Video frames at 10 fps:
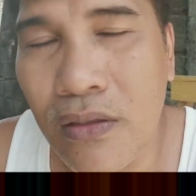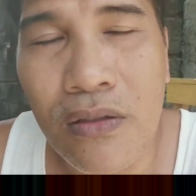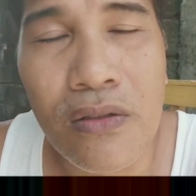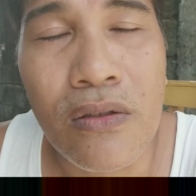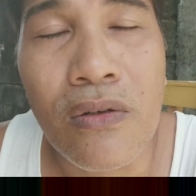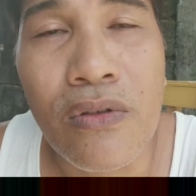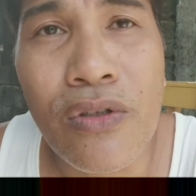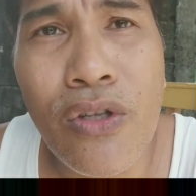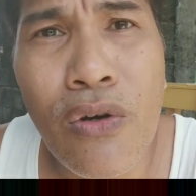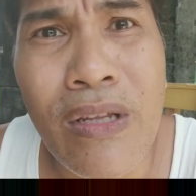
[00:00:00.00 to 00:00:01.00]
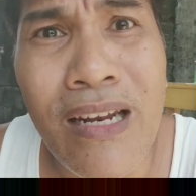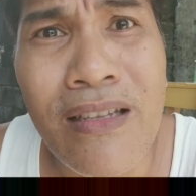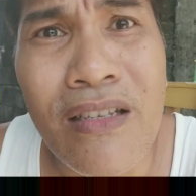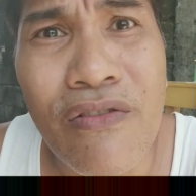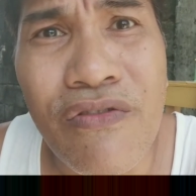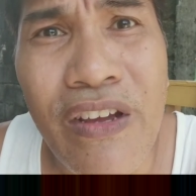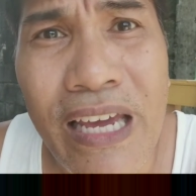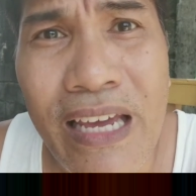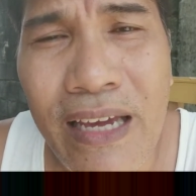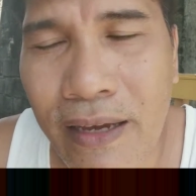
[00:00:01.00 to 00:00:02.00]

So you know that it's a fake.